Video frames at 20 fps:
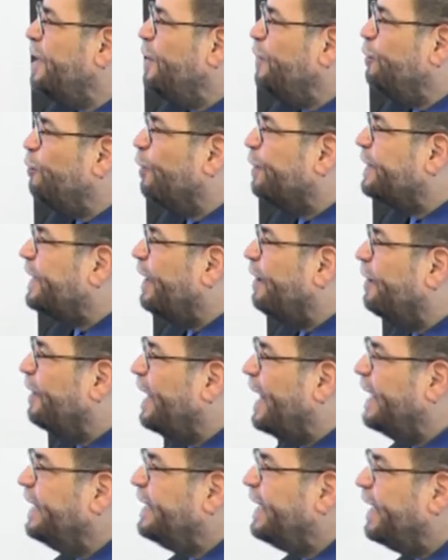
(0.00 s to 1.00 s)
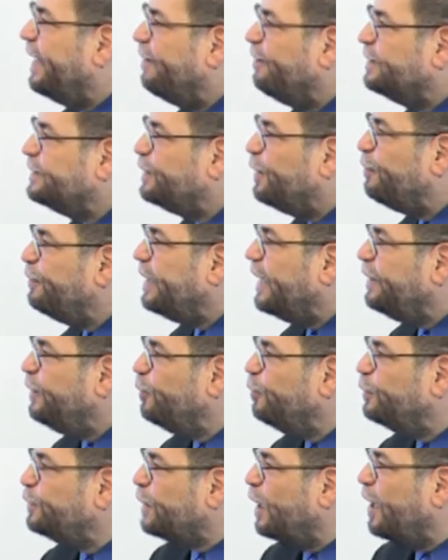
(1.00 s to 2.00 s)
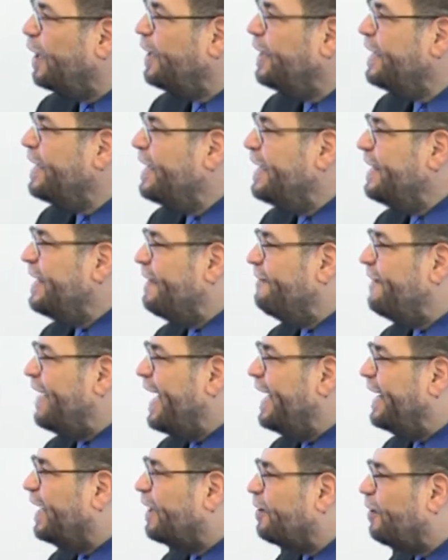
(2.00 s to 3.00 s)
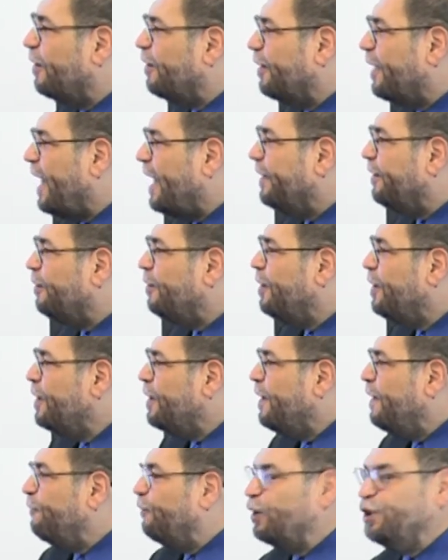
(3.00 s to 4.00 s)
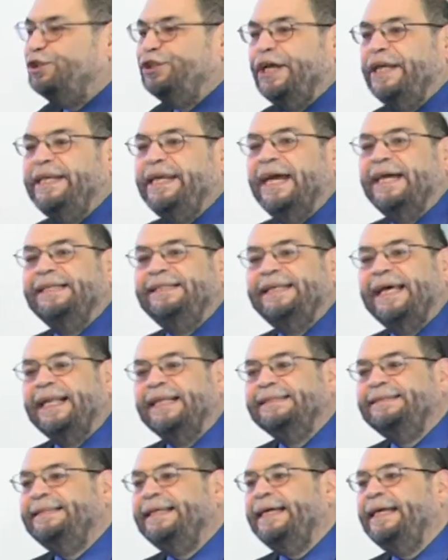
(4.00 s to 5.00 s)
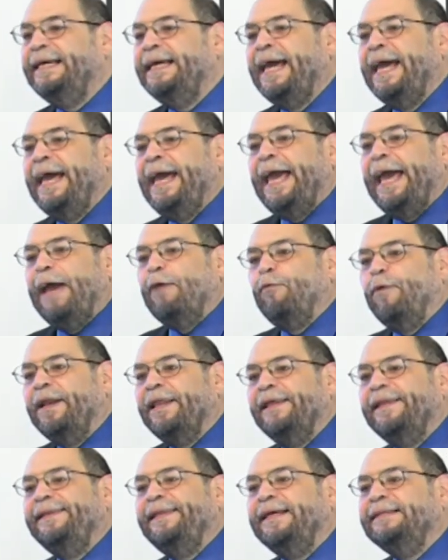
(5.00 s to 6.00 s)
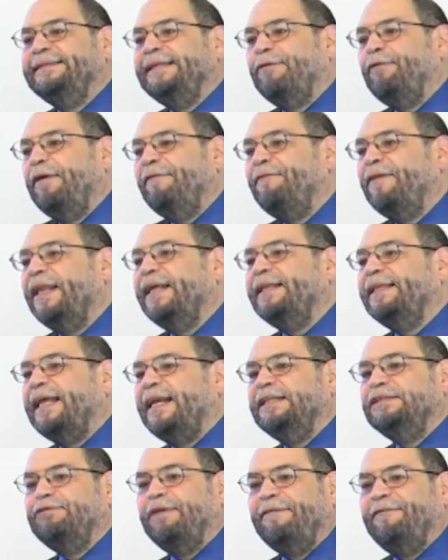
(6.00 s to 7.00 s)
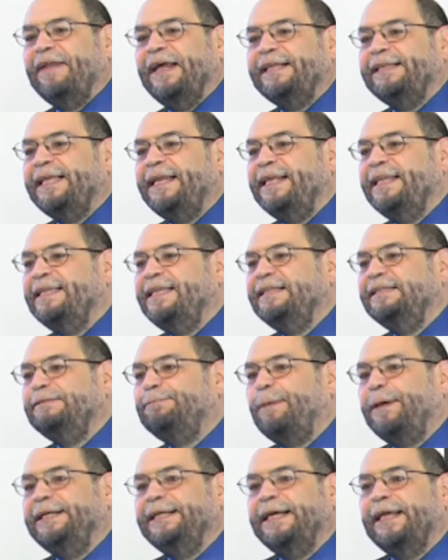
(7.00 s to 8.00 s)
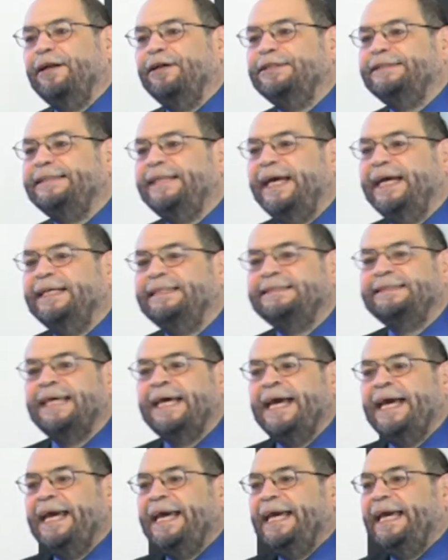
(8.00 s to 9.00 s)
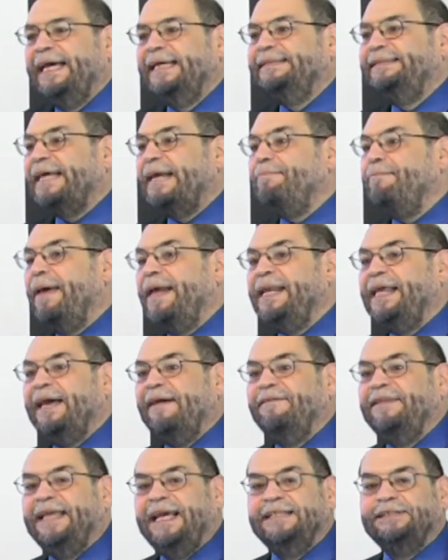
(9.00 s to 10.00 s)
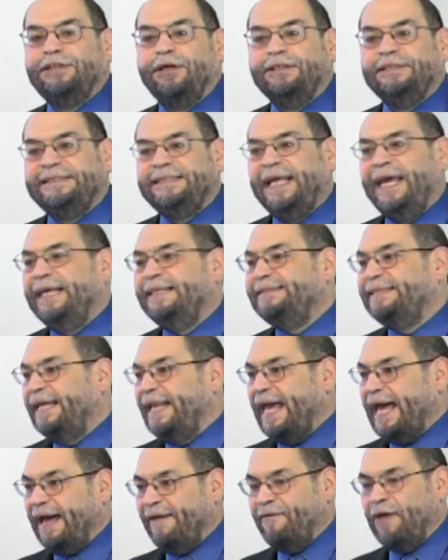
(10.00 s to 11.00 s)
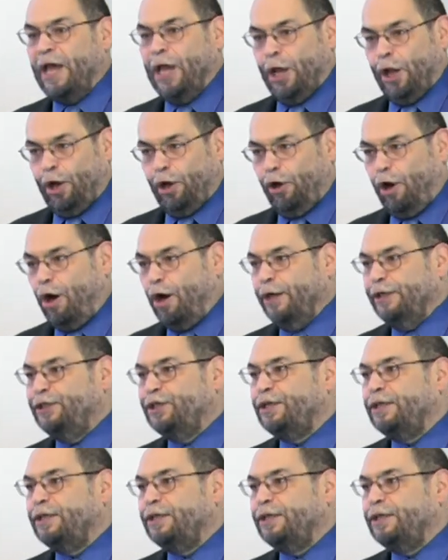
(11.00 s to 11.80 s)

North Carolina, Arizona, Utah, Nevada, Colorado, Virginia, and Tennessee. And one of the things that, that is reflected in these particular states is that many of these are states that have large,